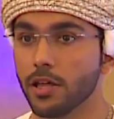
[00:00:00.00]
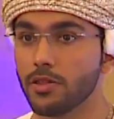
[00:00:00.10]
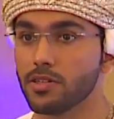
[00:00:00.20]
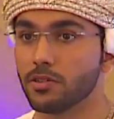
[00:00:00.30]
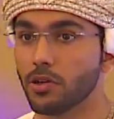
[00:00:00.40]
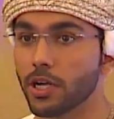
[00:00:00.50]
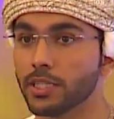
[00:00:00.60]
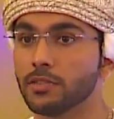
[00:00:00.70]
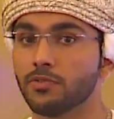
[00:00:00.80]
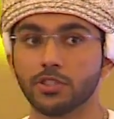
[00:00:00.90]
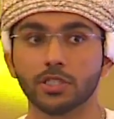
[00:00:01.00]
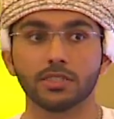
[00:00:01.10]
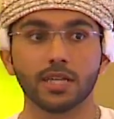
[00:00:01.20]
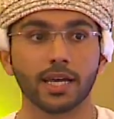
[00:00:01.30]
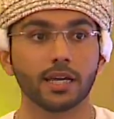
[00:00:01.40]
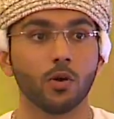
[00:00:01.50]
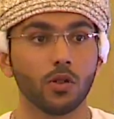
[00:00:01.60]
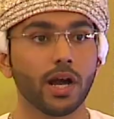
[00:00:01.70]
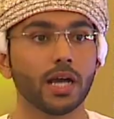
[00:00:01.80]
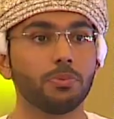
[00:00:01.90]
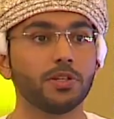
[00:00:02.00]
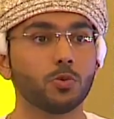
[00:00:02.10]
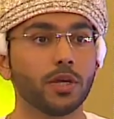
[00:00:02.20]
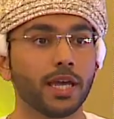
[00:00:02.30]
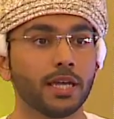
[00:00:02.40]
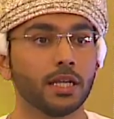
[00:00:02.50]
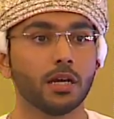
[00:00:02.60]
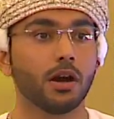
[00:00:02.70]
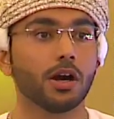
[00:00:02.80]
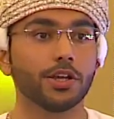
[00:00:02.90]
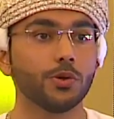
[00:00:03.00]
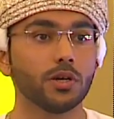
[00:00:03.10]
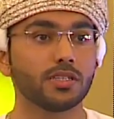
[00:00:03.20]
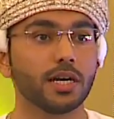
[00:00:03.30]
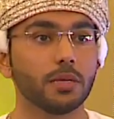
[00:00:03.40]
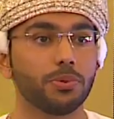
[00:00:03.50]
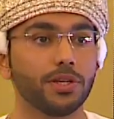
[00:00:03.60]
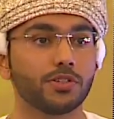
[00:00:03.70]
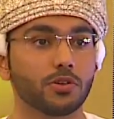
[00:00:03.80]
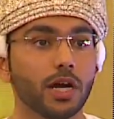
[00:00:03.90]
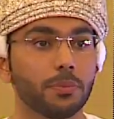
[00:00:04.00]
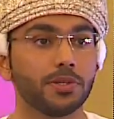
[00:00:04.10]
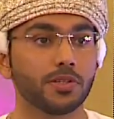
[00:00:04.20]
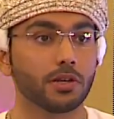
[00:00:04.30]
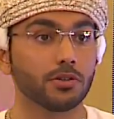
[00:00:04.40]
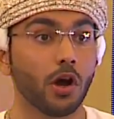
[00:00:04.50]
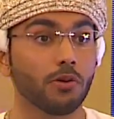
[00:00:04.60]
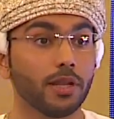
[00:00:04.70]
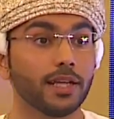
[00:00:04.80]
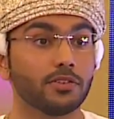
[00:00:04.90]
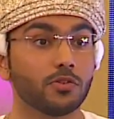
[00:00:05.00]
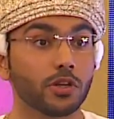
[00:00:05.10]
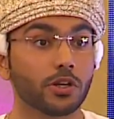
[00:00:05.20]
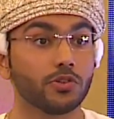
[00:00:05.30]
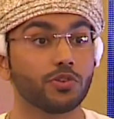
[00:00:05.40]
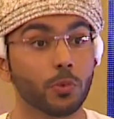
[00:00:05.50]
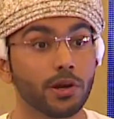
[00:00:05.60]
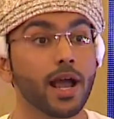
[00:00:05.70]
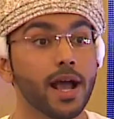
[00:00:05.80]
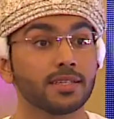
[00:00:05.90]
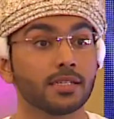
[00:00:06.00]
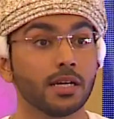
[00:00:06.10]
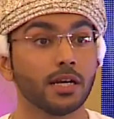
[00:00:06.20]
there's a targeted phishing attack, and all the IPs we get are US IPs or IPs that are not related to the country, whereas